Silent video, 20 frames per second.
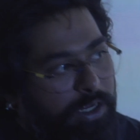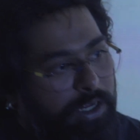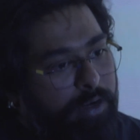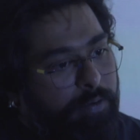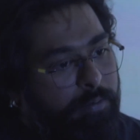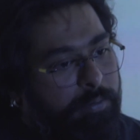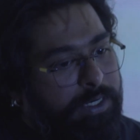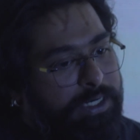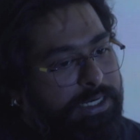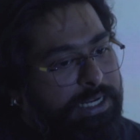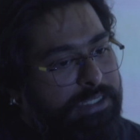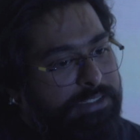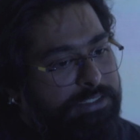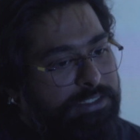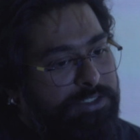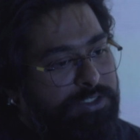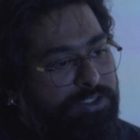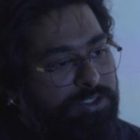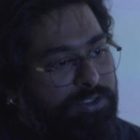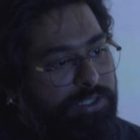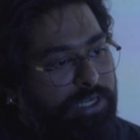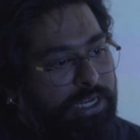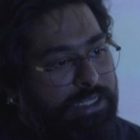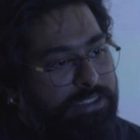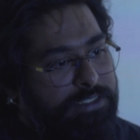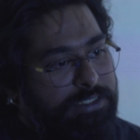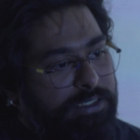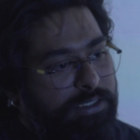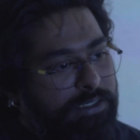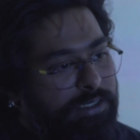but as
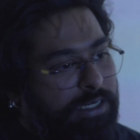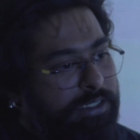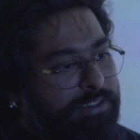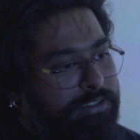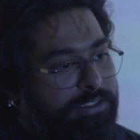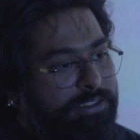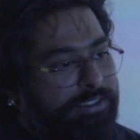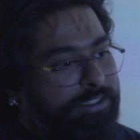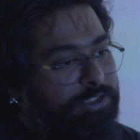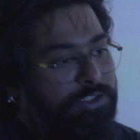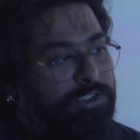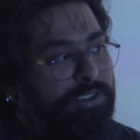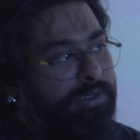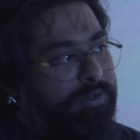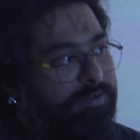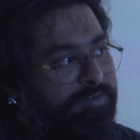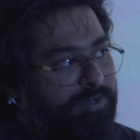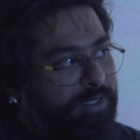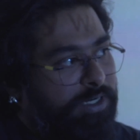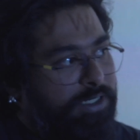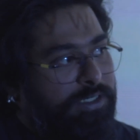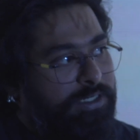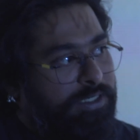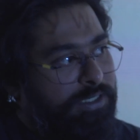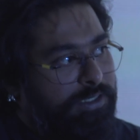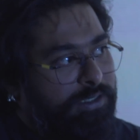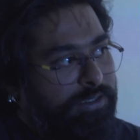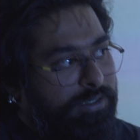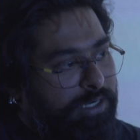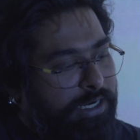a digital
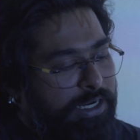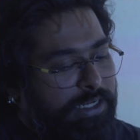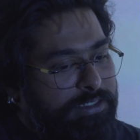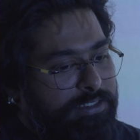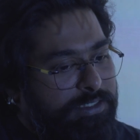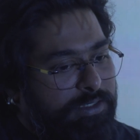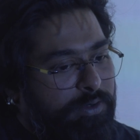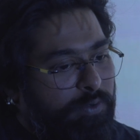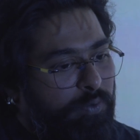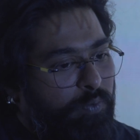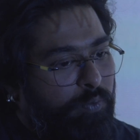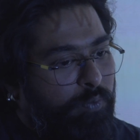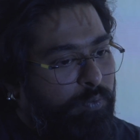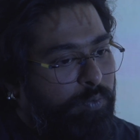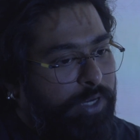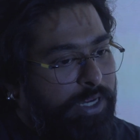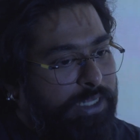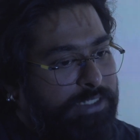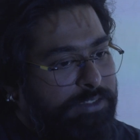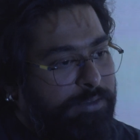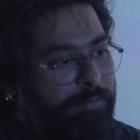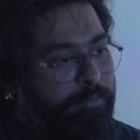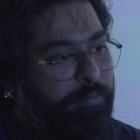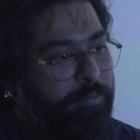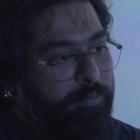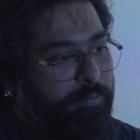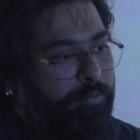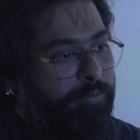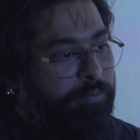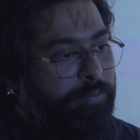frontier, as a
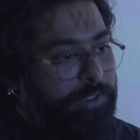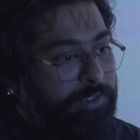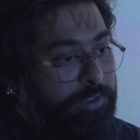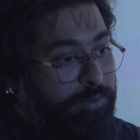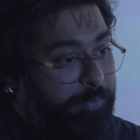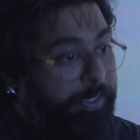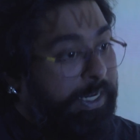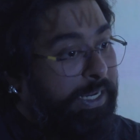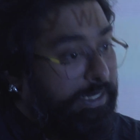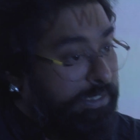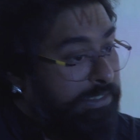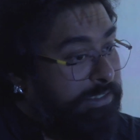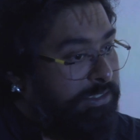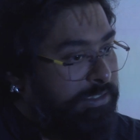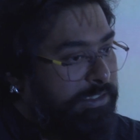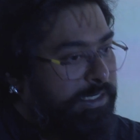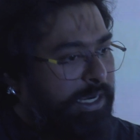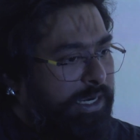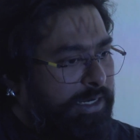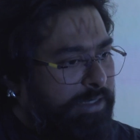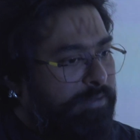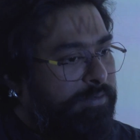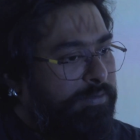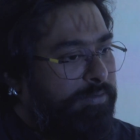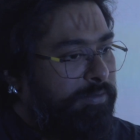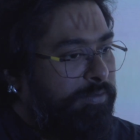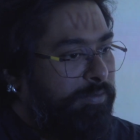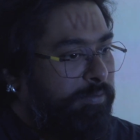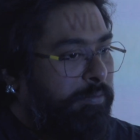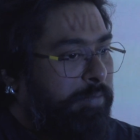space. And
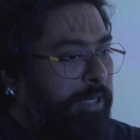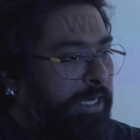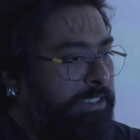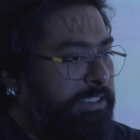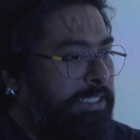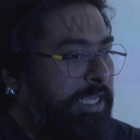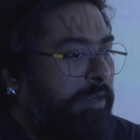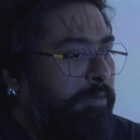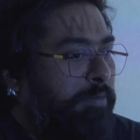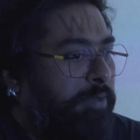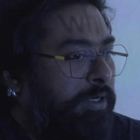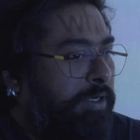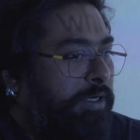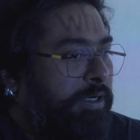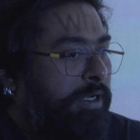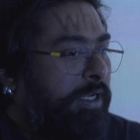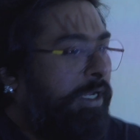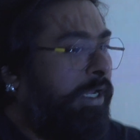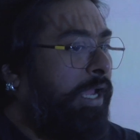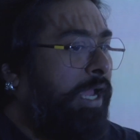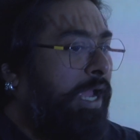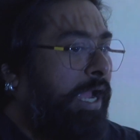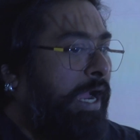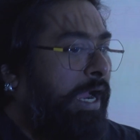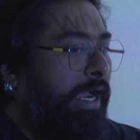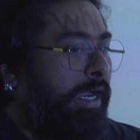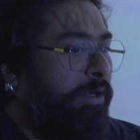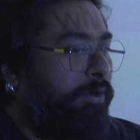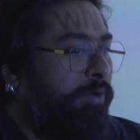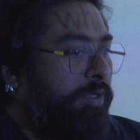by cyber,
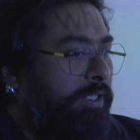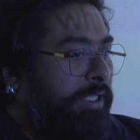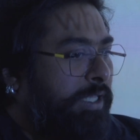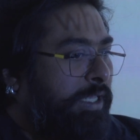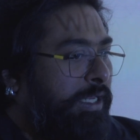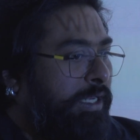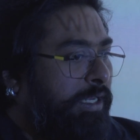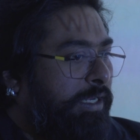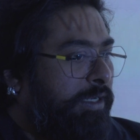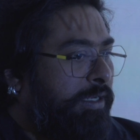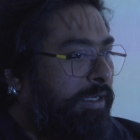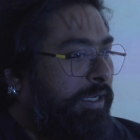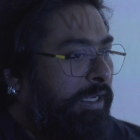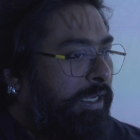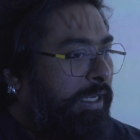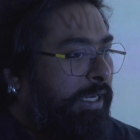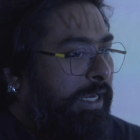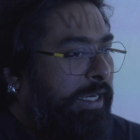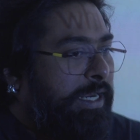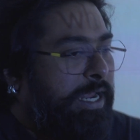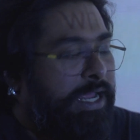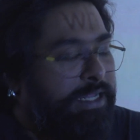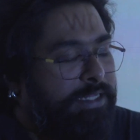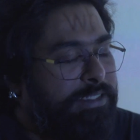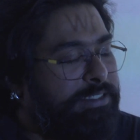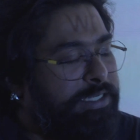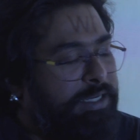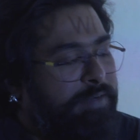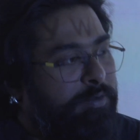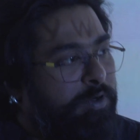I don't think it had
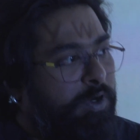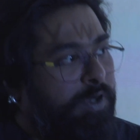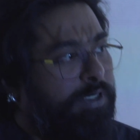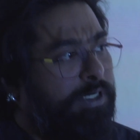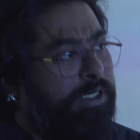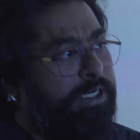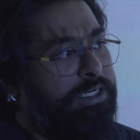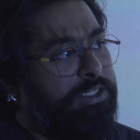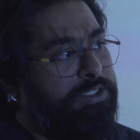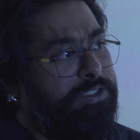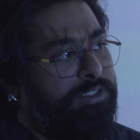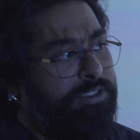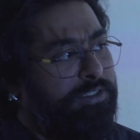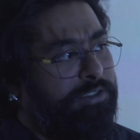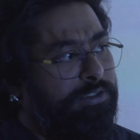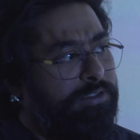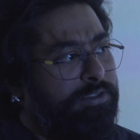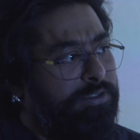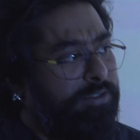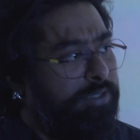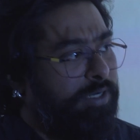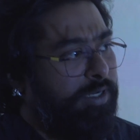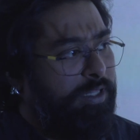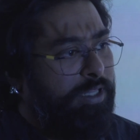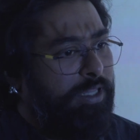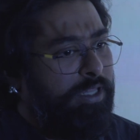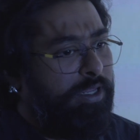the same connotation as